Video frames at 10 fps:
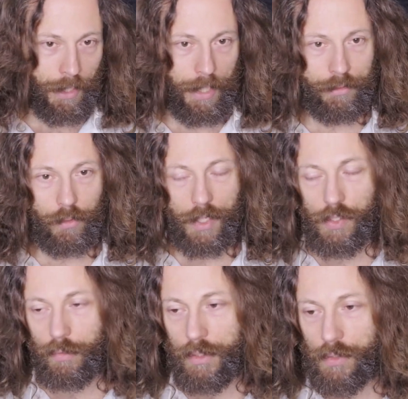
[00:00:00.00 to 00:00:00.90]
and the
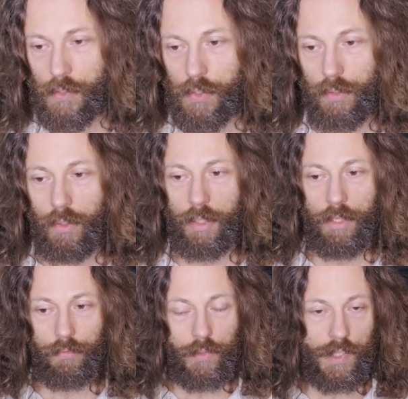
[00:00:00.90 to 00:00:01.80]
rest of it. So
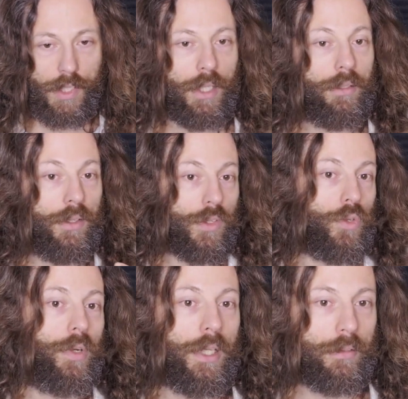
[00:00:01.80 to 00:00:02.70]
if you see this
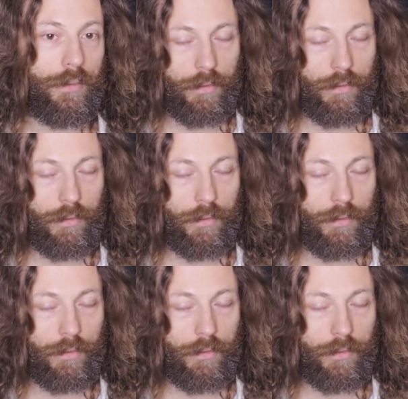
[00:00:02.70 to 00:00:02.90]
trait